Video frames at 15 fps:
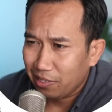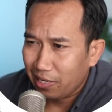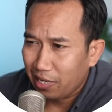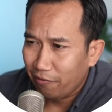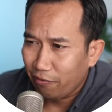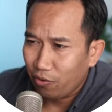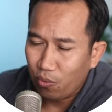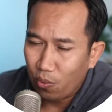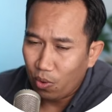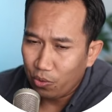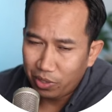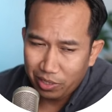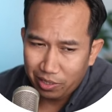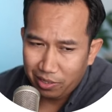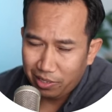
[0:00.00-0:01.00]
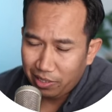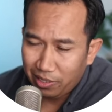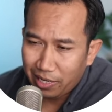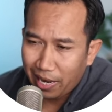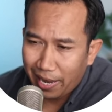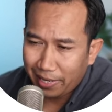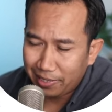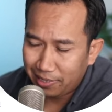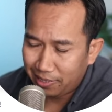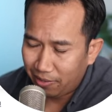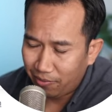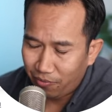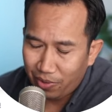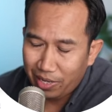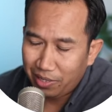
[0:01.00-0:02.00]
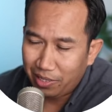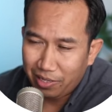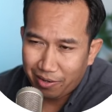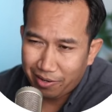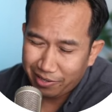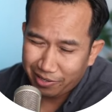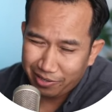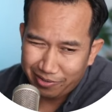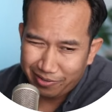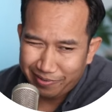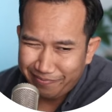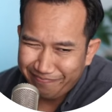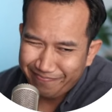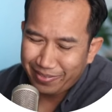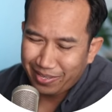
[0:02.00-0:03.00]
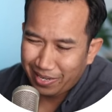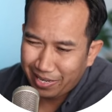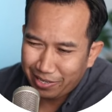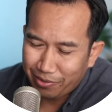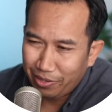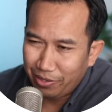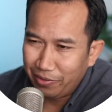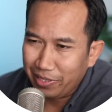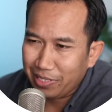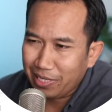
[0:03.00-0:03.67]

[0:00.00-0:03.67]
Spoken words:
kind of quoted the text and read the article, I don't know, that's kind